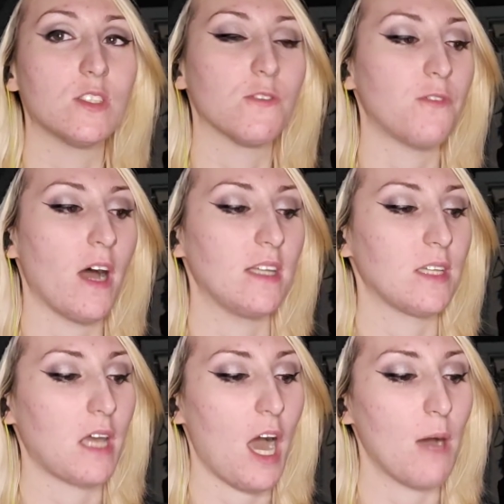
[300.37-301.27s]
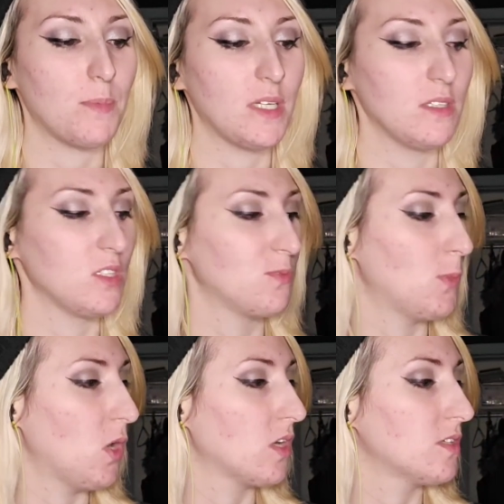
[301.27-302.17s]
to find a copy of this
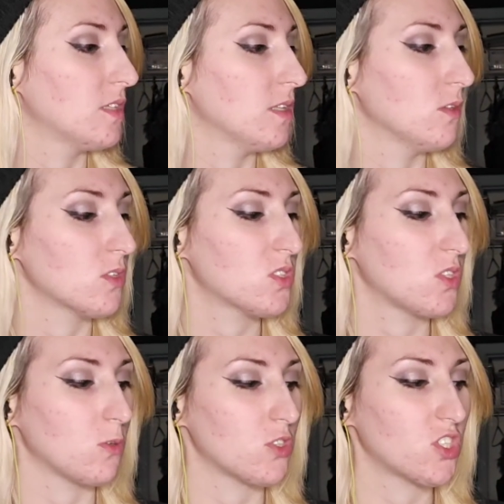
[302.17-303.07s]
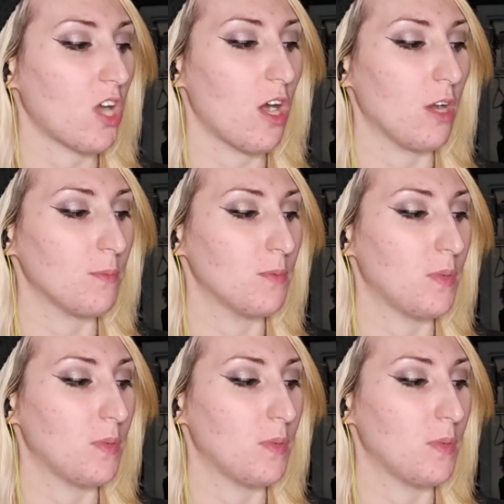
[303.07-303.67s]
book that looks so sharp,